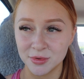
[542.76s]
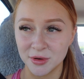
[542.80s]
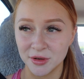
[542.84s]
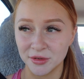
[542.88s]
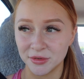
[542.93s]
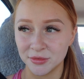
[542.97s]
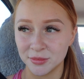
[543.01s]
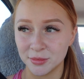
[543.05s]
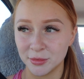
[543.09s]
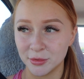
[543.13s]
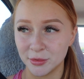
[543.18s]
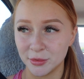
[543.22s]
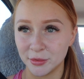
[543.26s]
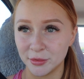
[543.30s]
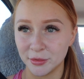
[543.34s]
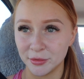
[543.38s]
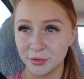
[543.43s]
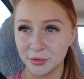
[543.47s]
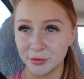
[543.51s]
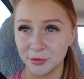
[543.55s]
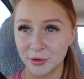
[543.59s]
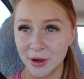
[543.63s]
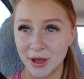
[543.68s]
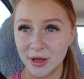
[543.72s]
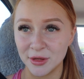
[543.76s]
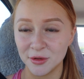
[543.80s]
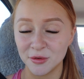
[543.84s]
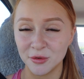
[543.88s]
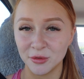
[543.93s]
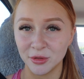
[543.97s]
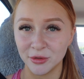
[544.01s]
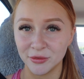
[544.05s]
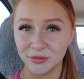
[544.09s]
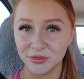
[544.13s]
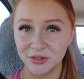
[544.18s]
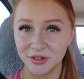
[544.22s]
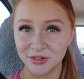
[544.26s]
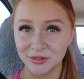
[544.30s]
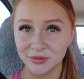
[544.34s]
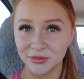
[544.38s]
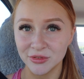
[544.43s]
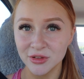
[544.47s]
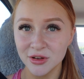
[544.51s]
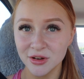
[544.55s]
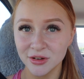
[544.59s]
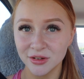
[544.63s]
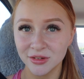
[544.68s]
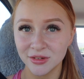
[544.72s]
possible throughout all of these
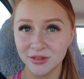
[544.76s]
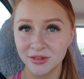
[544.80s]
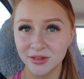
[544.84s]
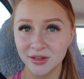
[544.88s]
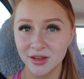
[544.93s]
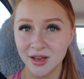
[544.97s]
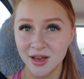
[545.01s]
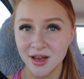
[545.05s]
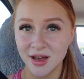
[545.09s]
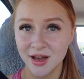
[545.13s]
vlogs.